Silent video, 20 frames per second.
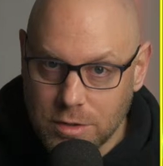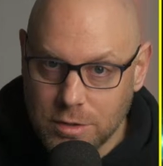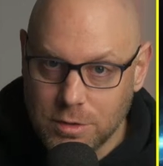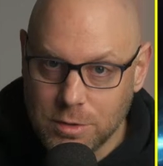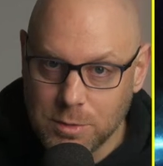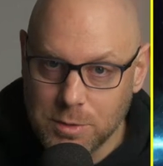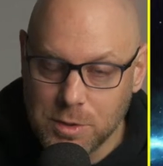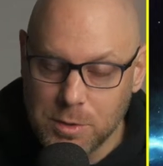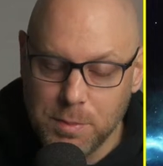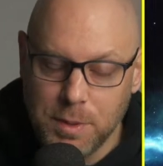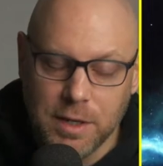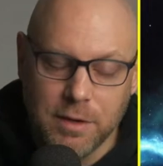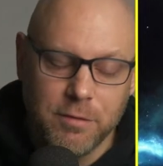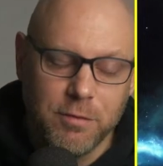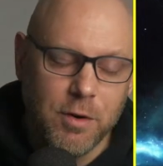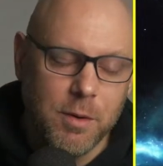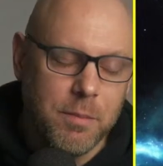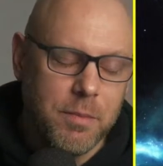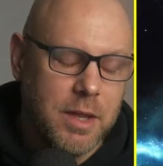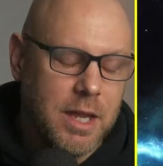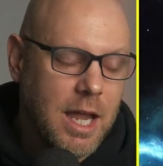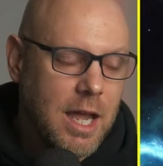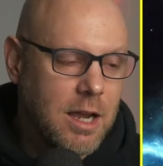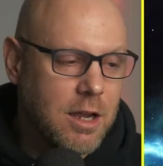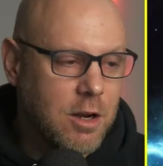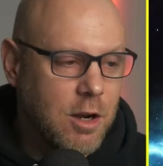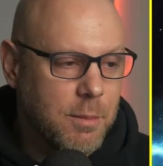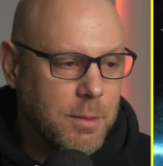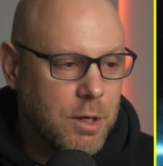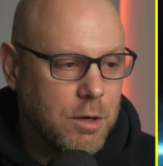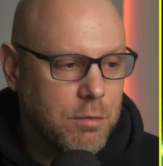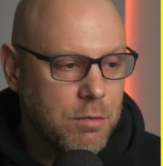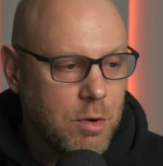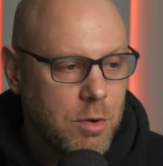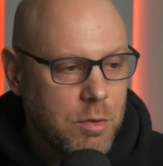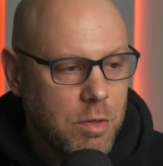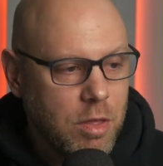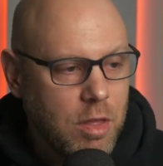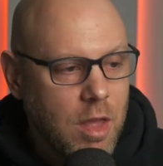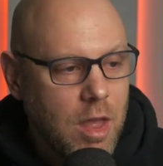so to speak, from the economic
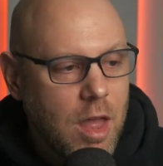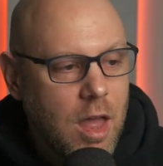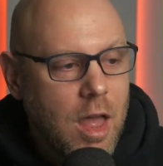growth.